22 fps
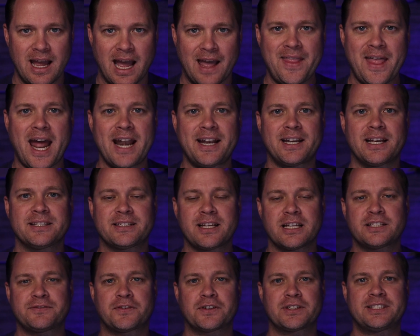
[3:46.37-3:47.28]
And that does
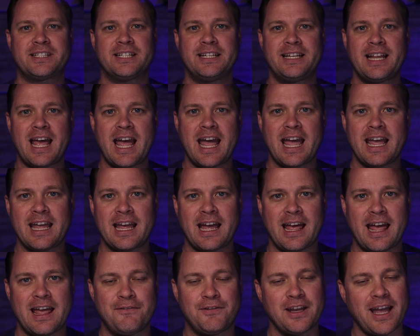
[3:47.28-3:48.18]
us for today.
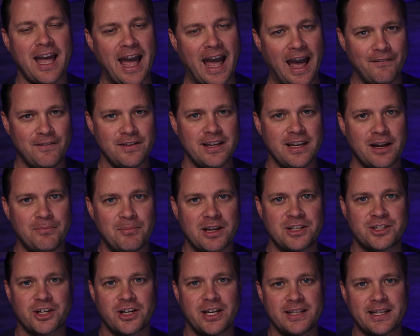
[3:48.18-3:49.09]
If you haven't yet, make
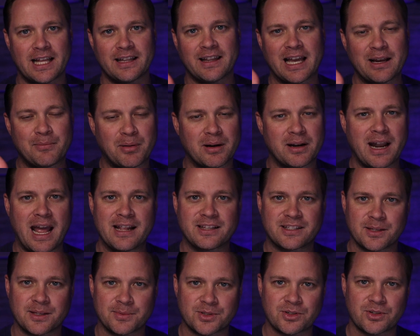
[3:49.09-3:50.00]
sure you hit that like button and
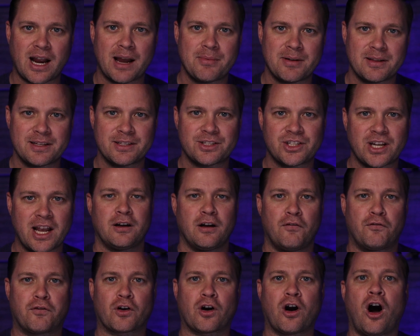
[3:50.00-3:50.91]
subscribe to this channel
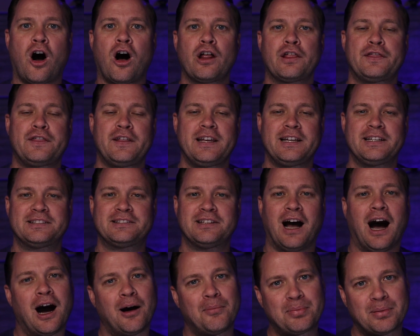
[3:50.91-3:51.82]
for all things
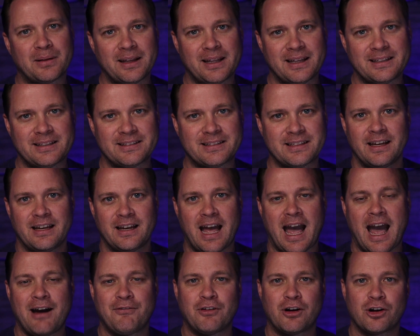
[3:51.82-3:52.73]
Upland.
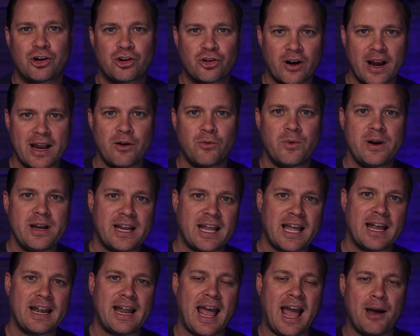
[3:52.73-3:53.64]
Have a great
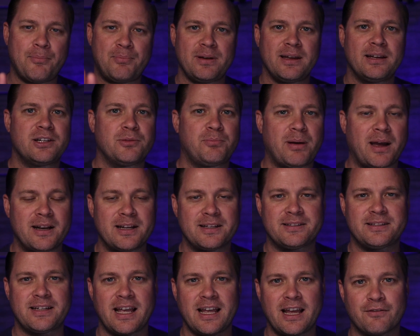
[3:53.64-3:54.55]
weekend. Happy
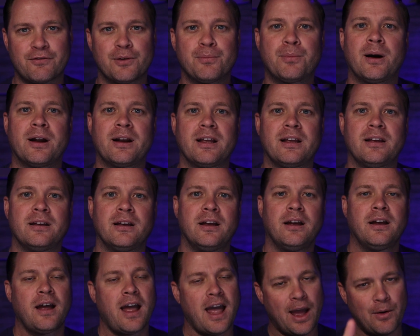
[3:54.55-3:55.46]
Independence Day, everybody,
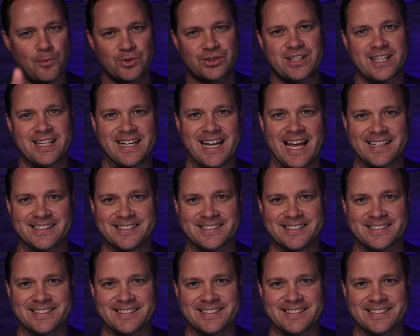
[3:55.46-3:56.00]
and we'll see you next